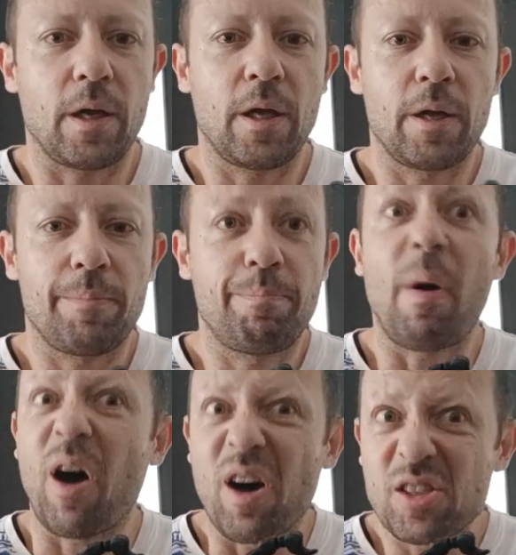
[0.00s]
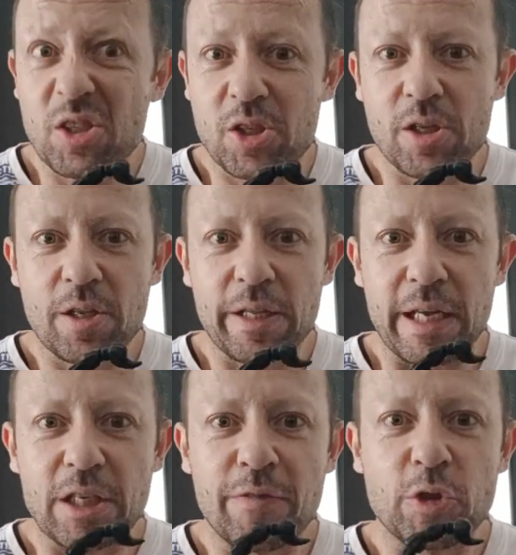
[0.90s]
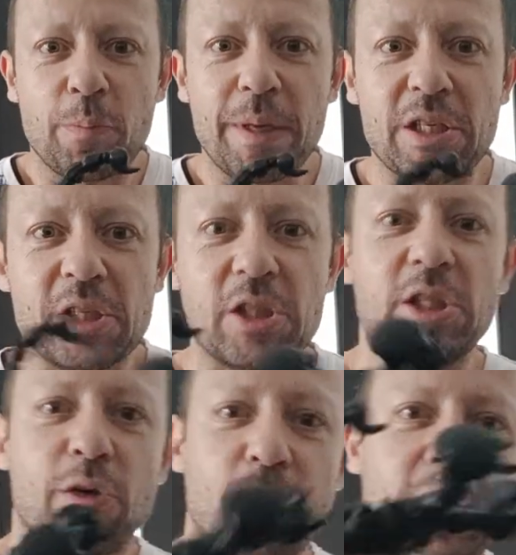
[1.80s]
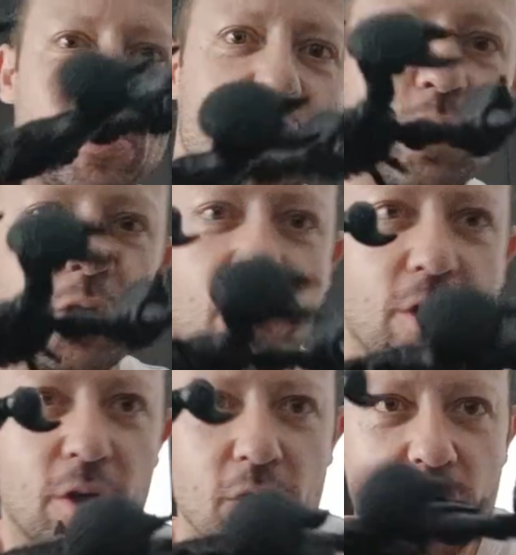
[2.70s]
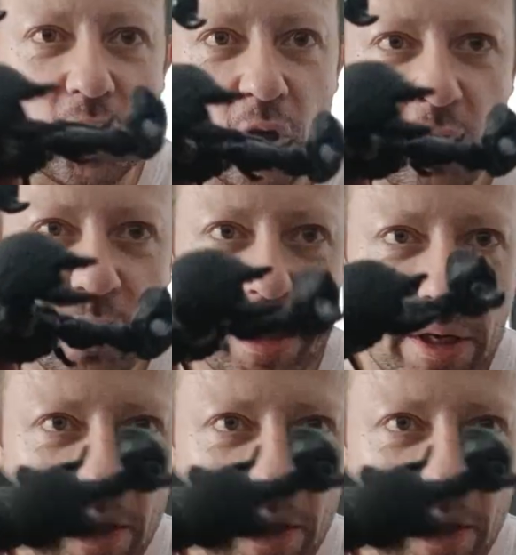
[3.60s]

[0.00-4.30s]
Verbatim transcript: uh, parts, the individual pieces itself. That's good. So